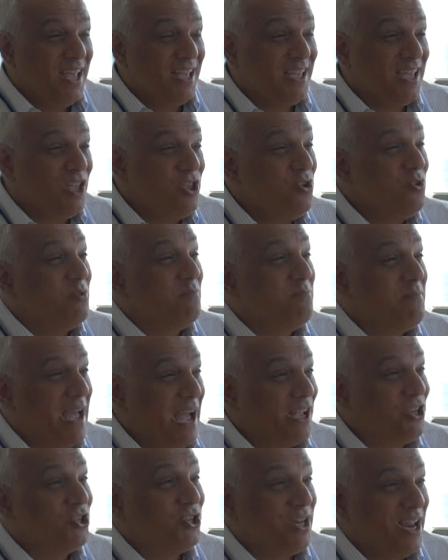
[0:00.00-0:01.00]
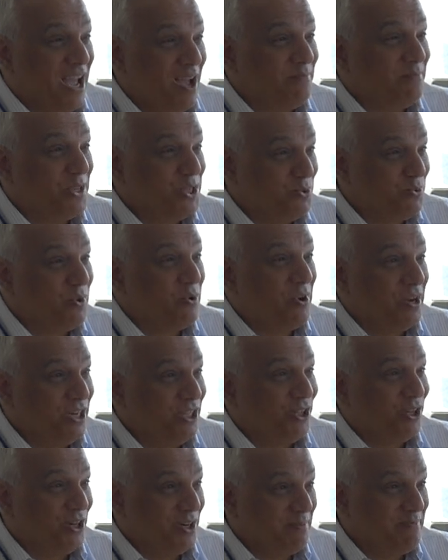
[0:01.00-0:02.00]
Can you imagine how much we're going to
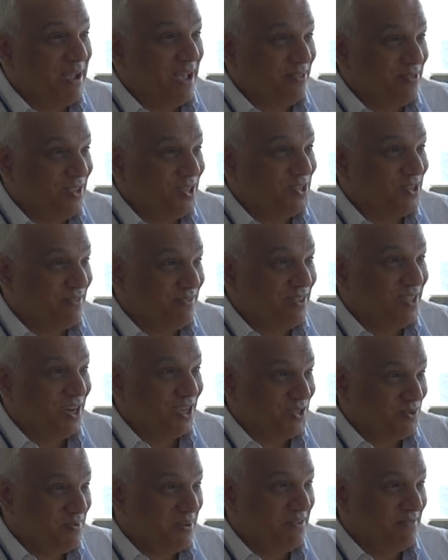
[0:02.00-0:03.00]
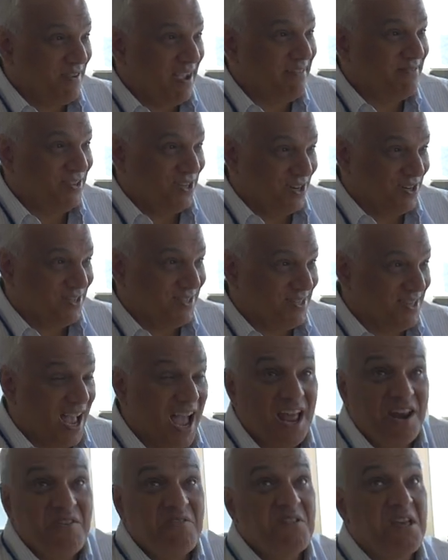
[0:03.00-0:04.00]
learn about this over the next 25 years?
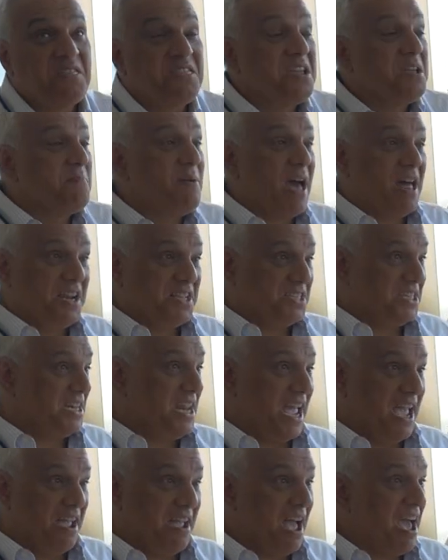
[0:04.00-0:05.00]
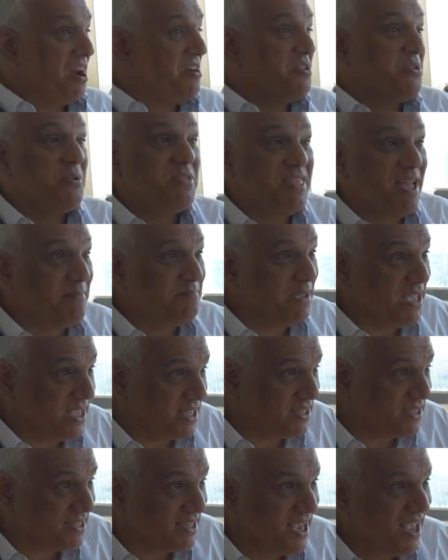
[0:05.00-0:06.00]
I know nothing about it today. I don't know what that
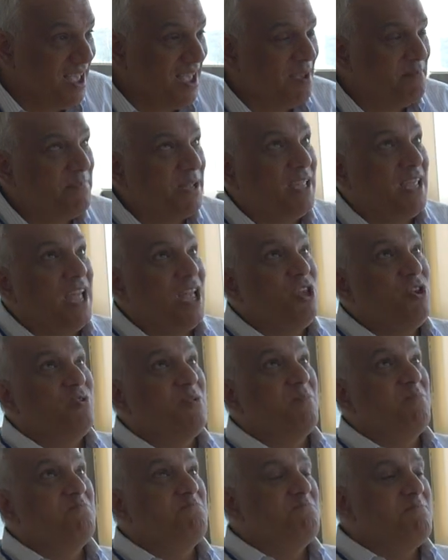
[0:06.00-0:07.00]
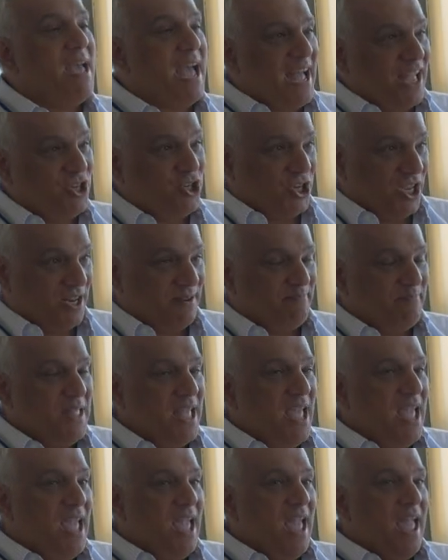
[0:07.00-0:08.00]
means, but can you imagine?
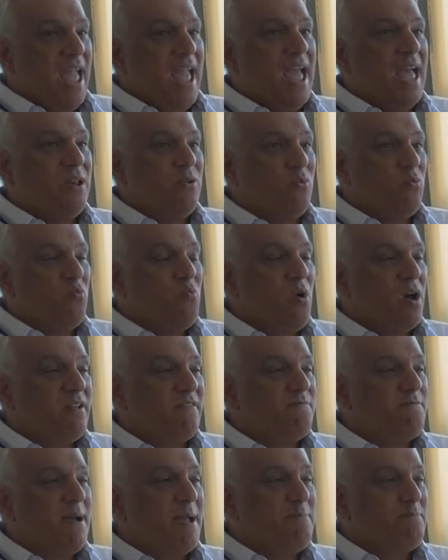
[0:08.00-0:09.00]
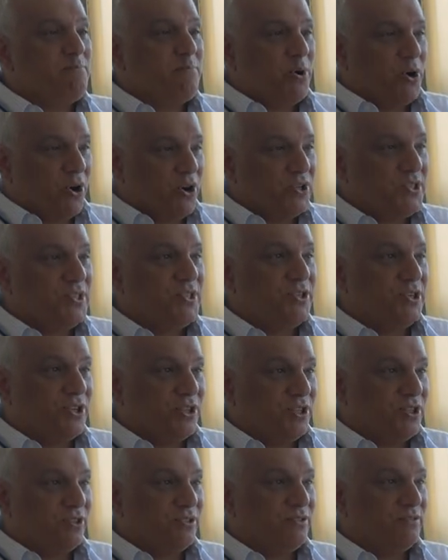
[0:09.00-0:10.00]
And one of my
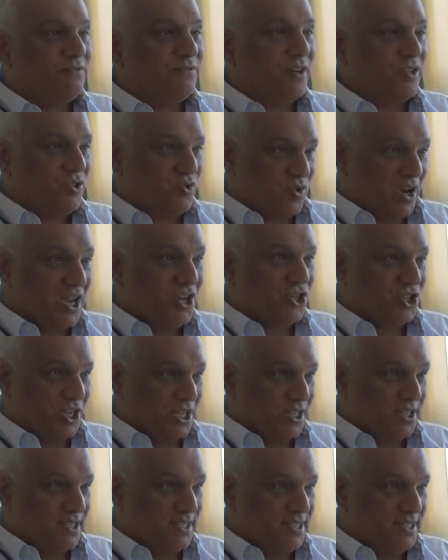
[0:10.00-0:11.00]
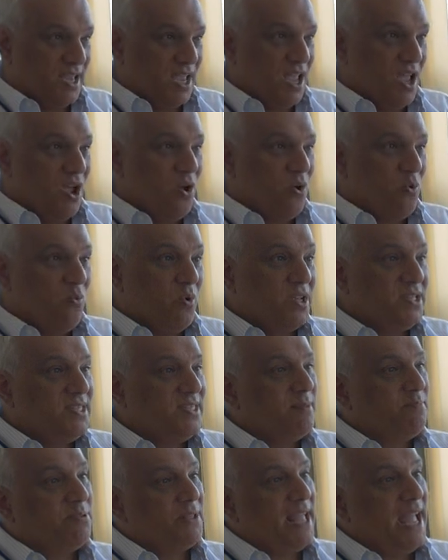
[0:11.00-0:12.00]
personal frustrations was
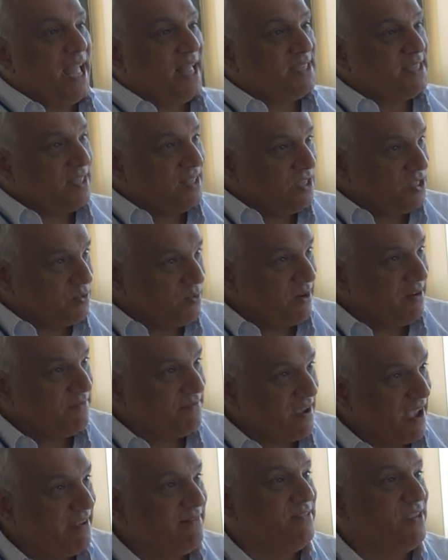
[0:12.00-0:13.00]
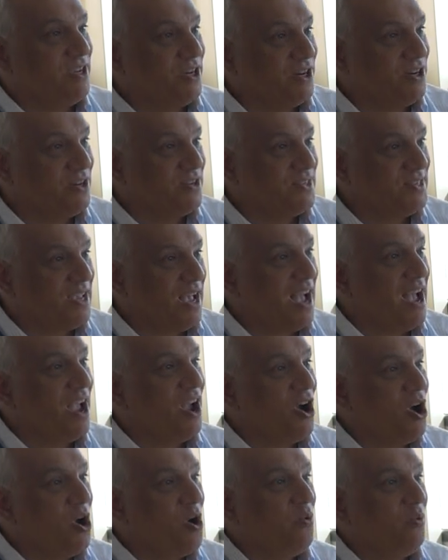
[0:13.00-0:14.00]
the plans of the 25 years, I
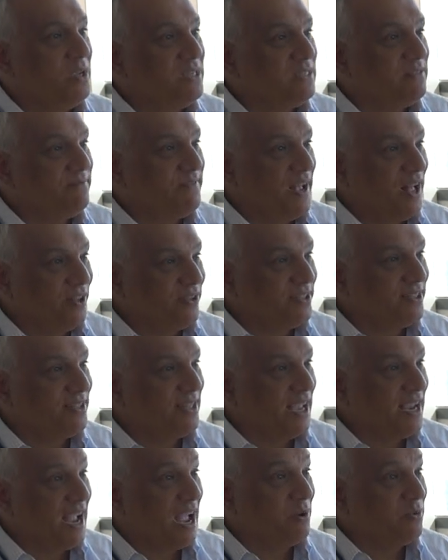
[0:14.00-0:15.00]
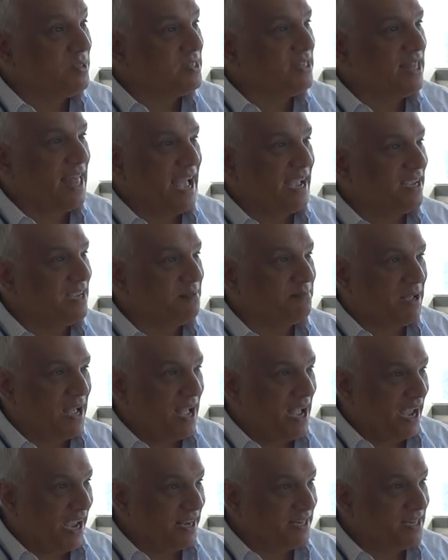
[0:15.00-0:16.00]
always felt like I was lagging
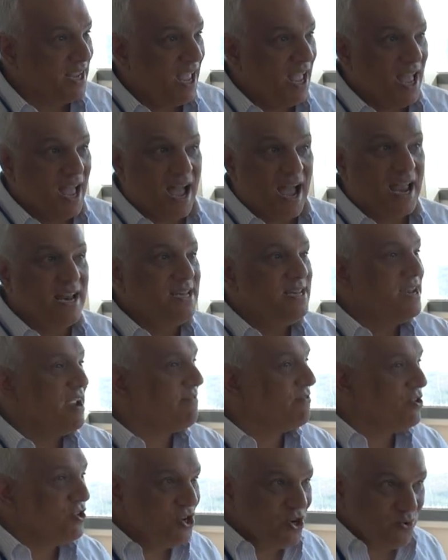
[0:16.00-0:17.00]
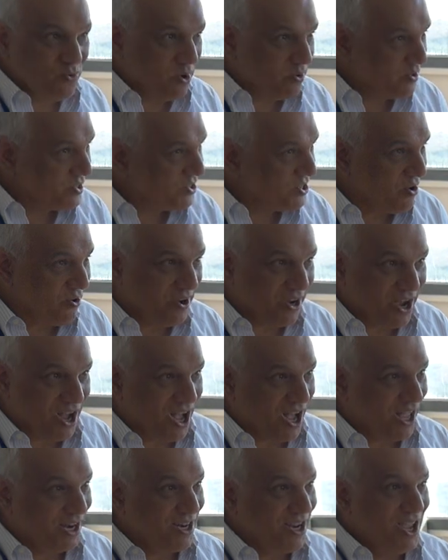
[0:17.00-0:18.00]
behind. I never knew what was going
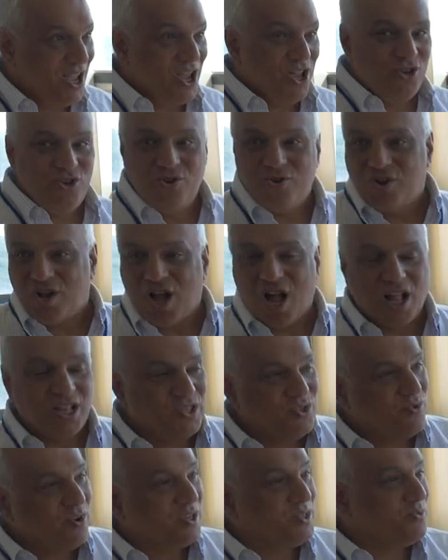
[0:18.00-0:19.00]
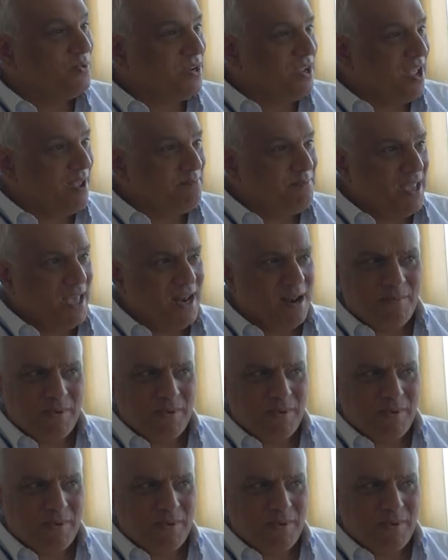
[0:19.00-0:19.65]
on. New constructs would come in.